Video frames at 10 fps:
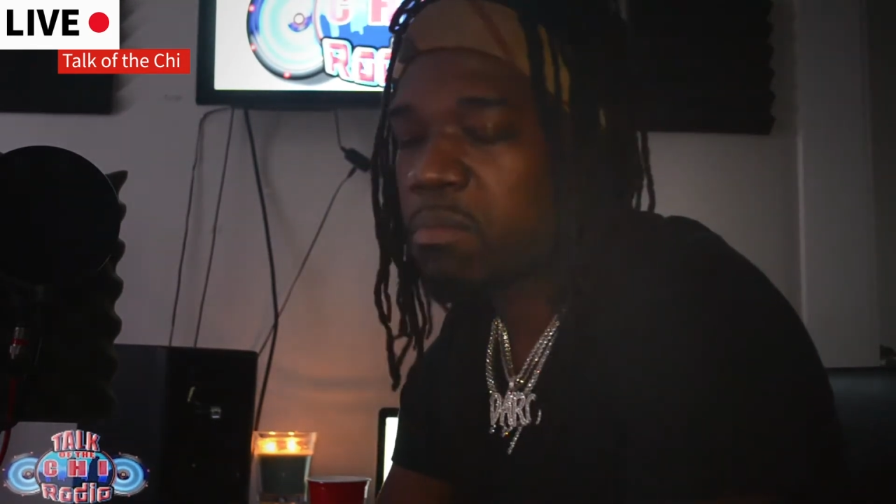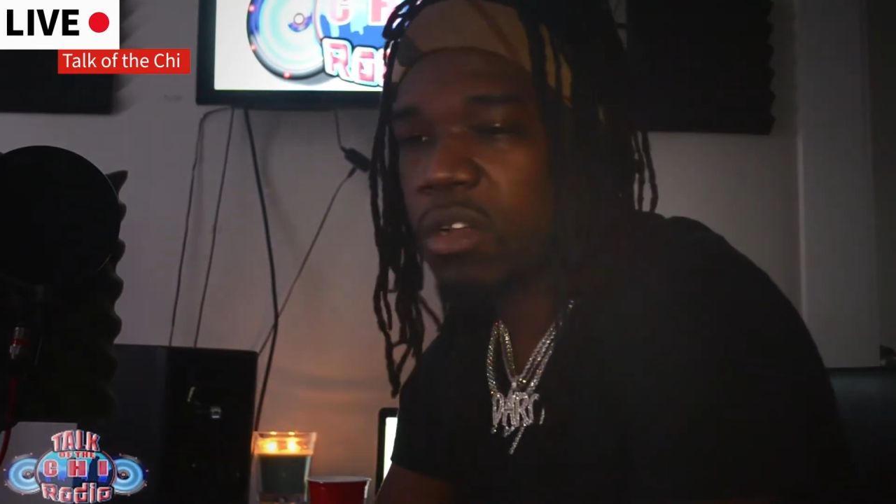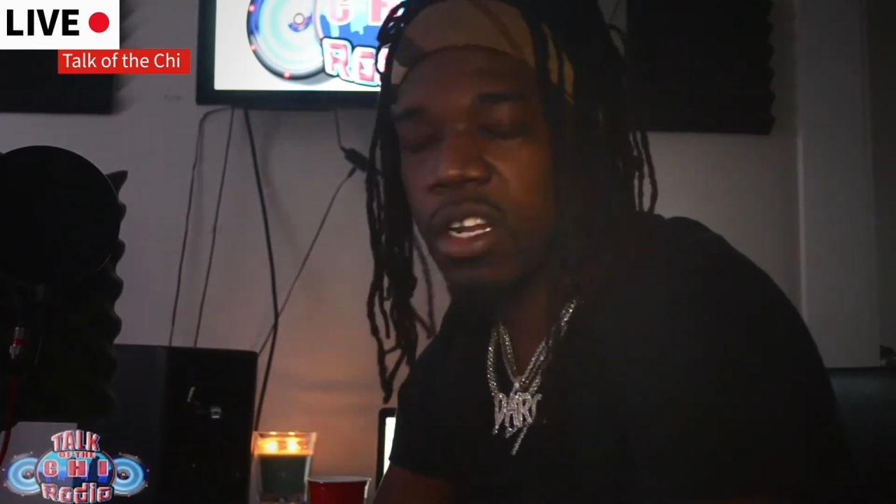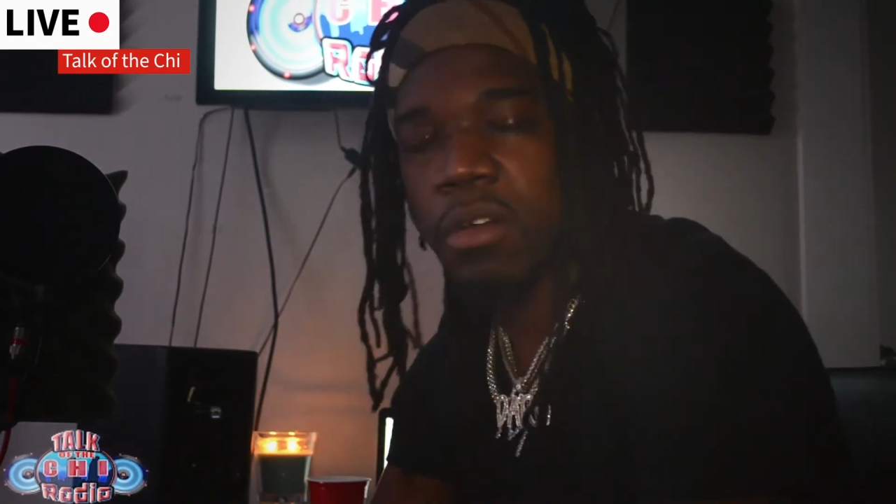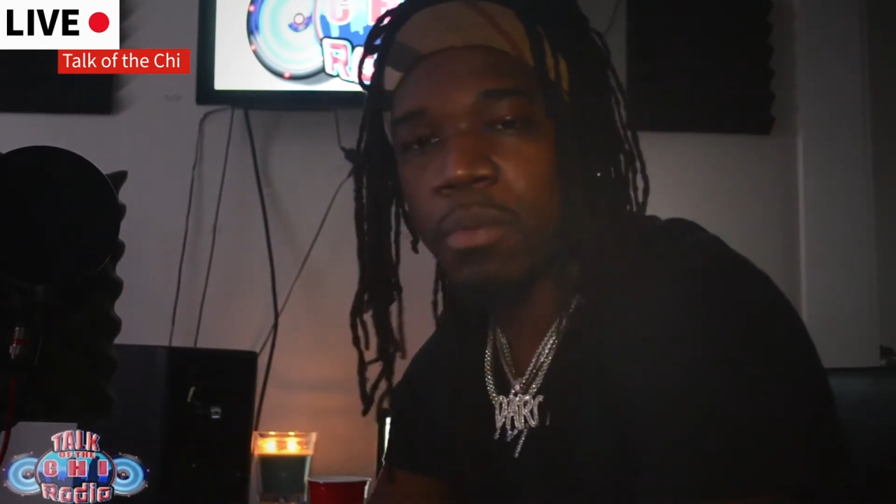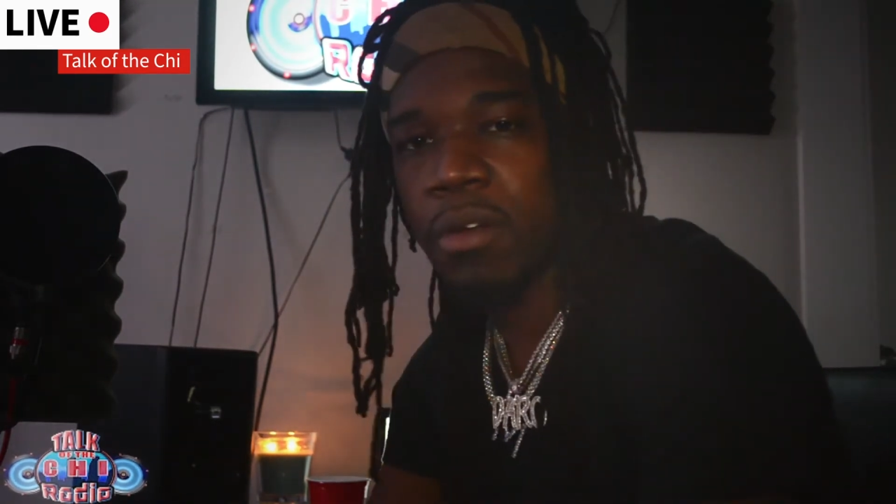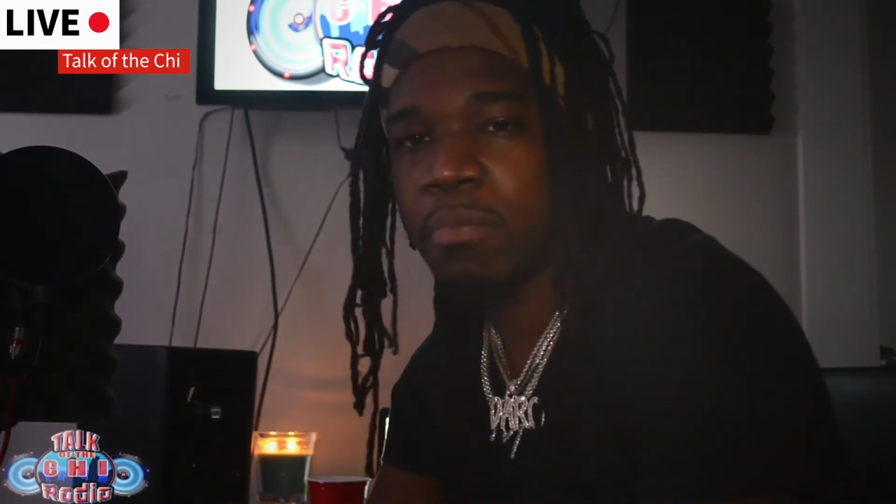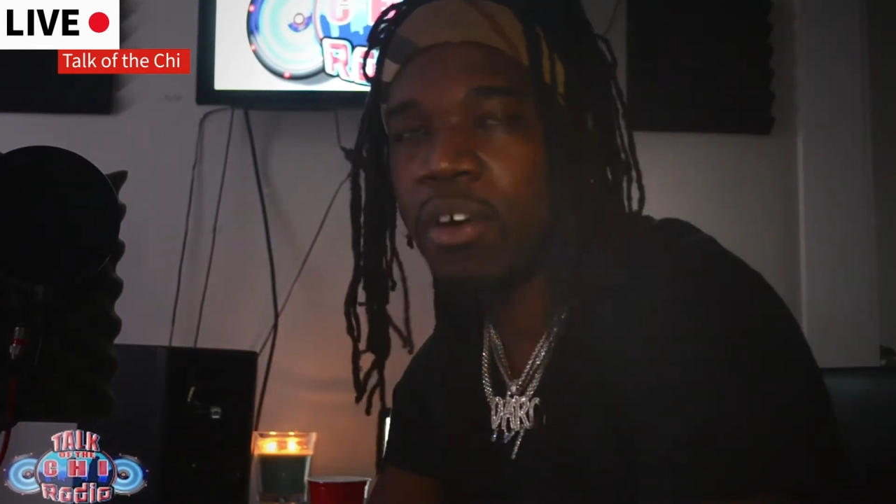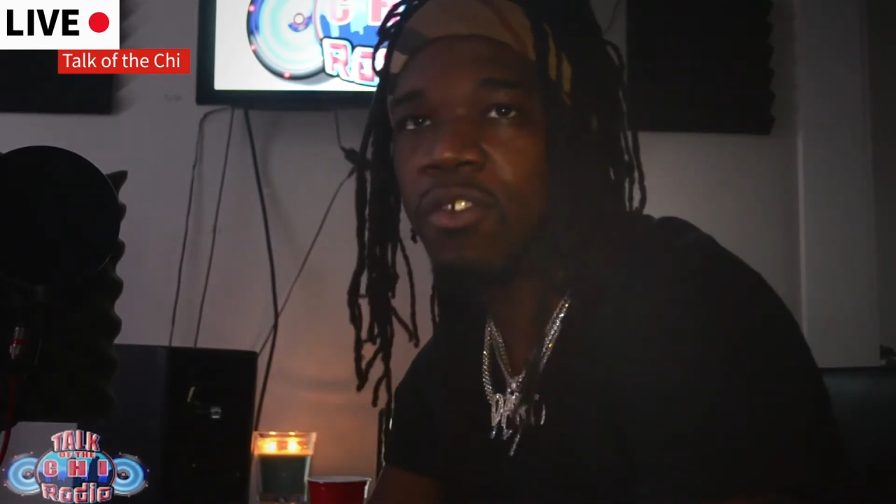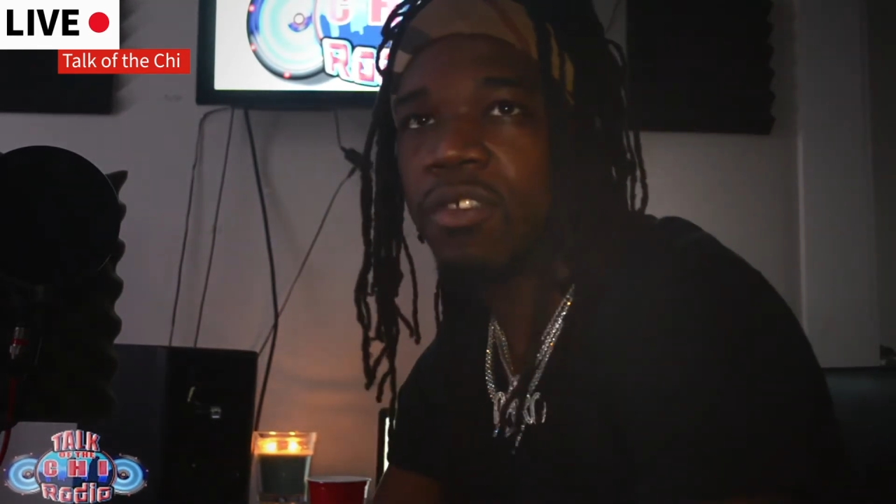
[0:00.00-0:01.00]
a little bit of
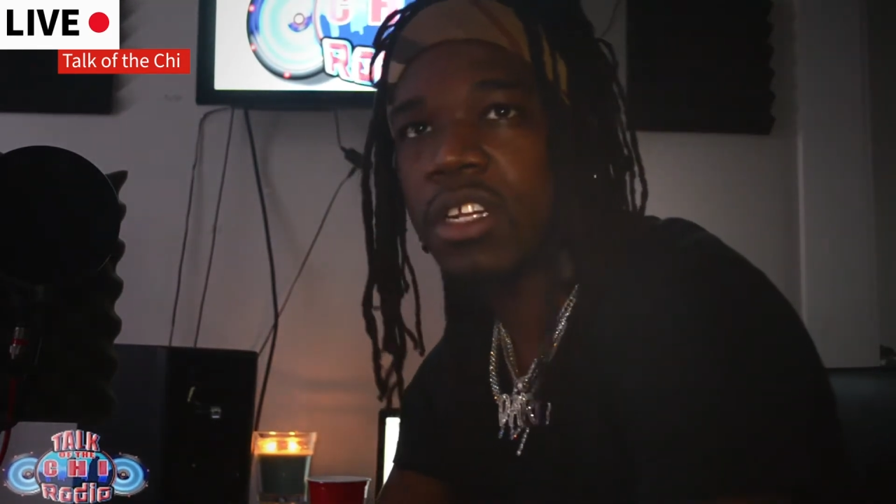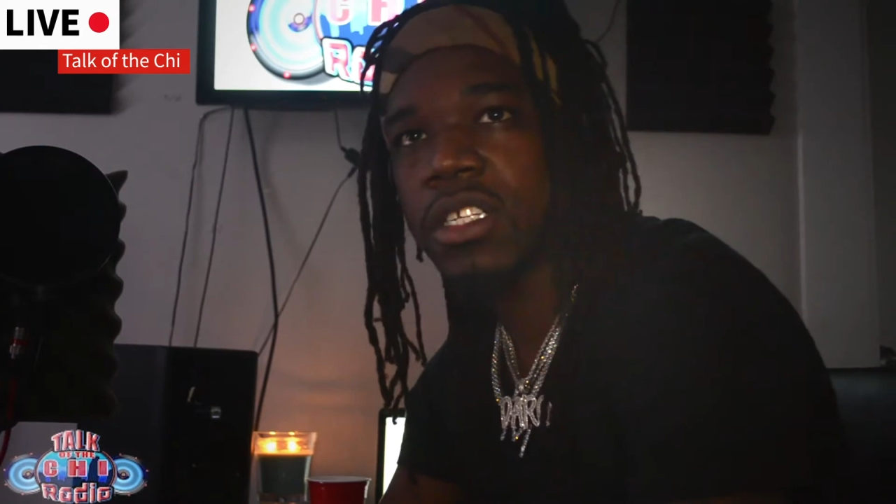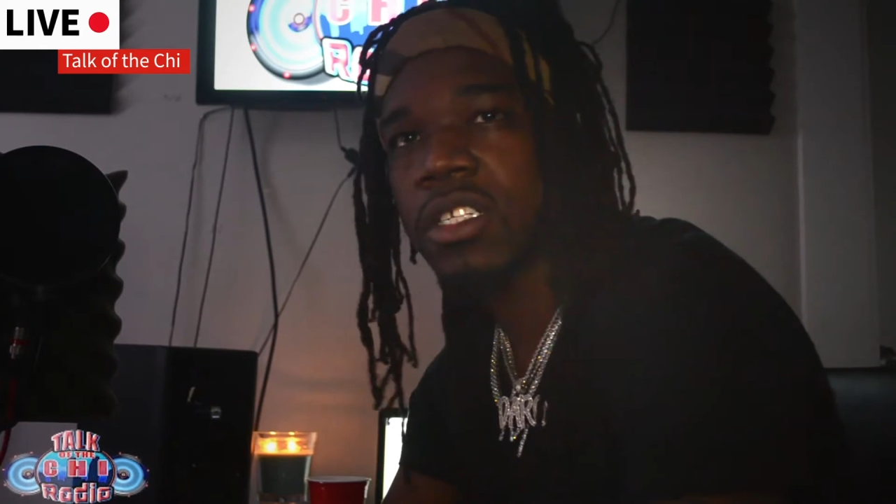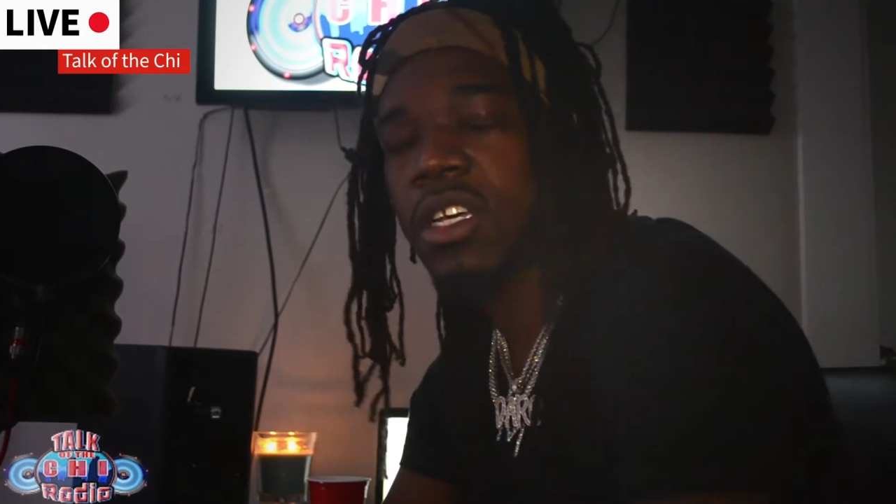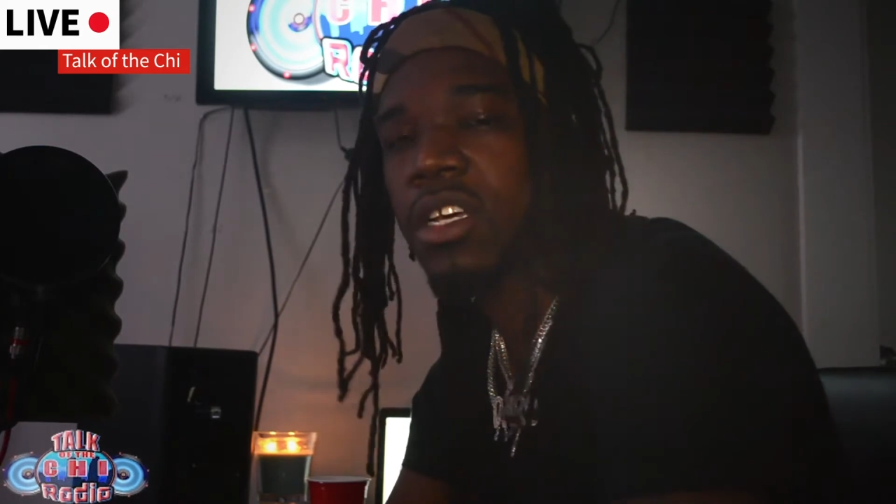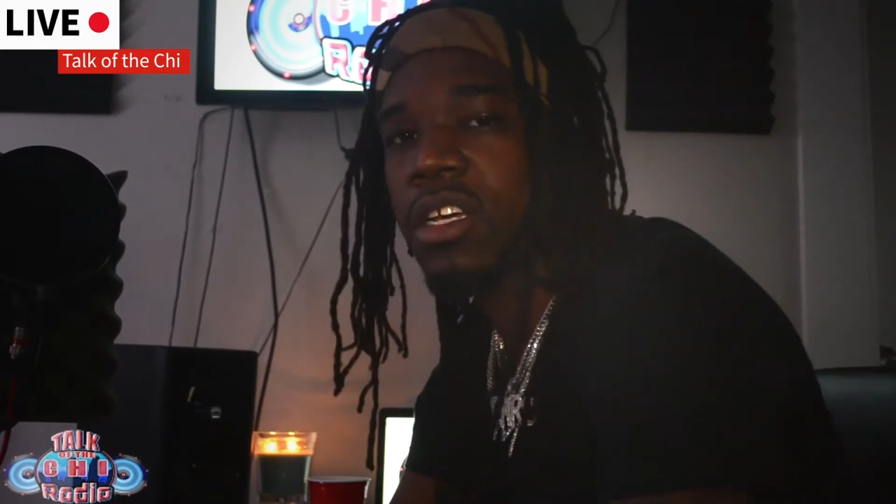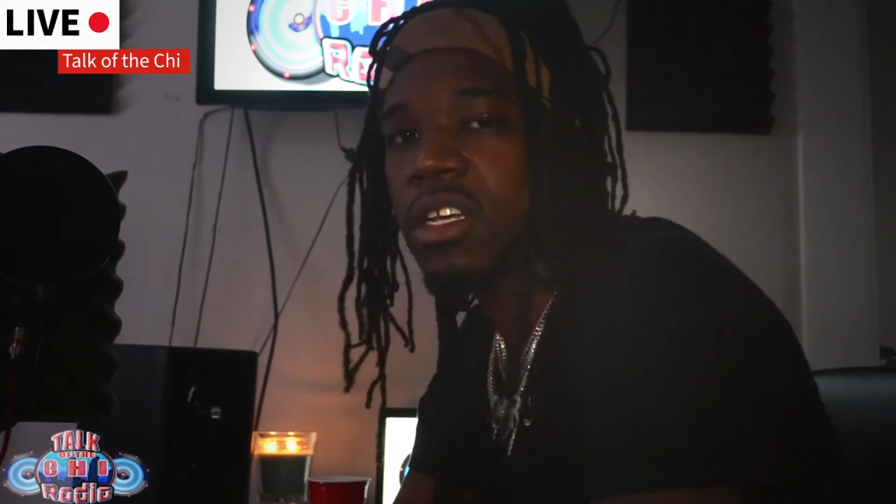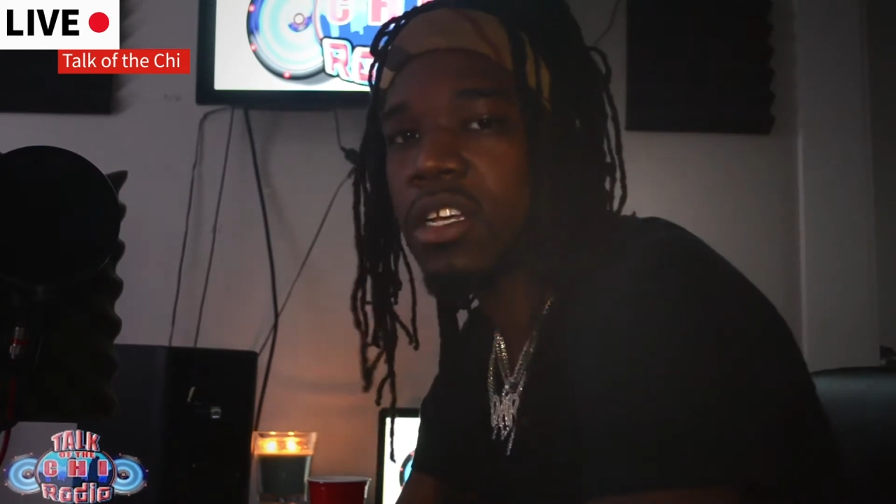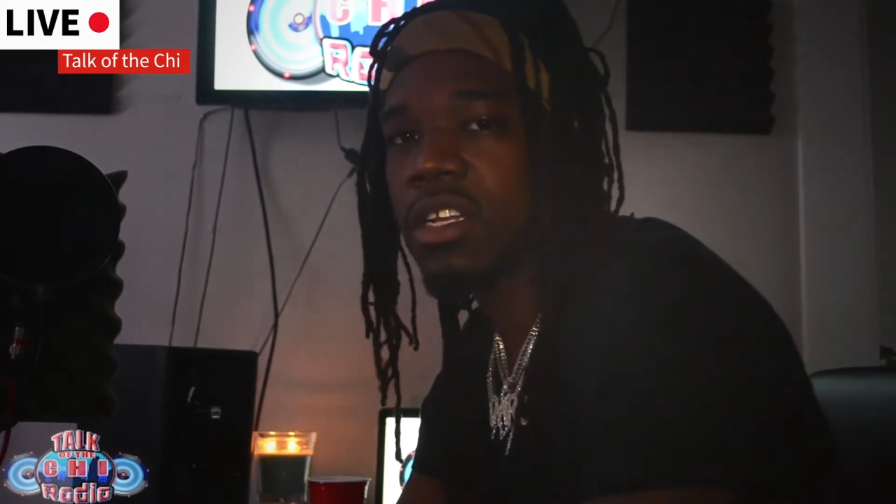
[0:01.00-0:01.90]
both, a little singing,